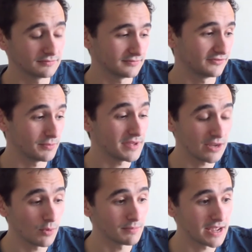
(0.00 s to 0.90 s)
for me
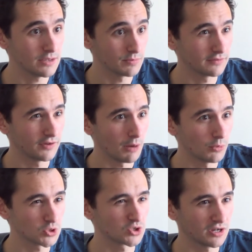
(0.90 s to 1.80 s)
when making Big Pharma
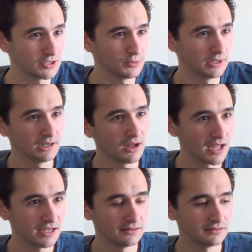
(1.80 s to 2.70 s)
was trying to
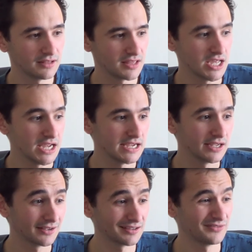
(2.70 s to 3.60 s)
align the
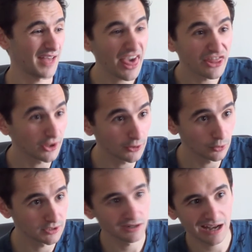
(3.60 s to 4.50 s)
kind of ethical
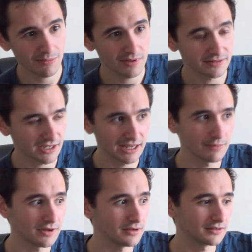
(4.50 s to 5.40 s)

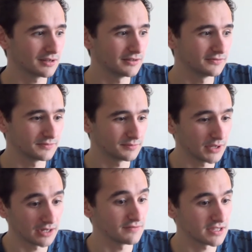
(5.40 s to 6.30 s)
dilemma kind of
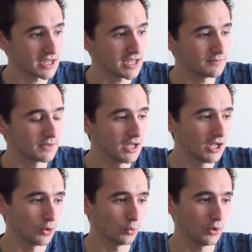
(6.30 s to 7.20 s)
part of the game
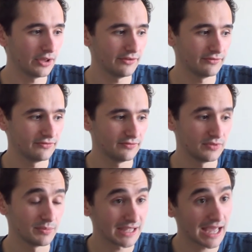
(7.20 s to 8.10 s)
with
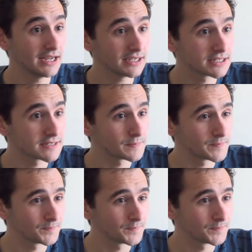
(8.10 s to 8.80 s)
the mechanics.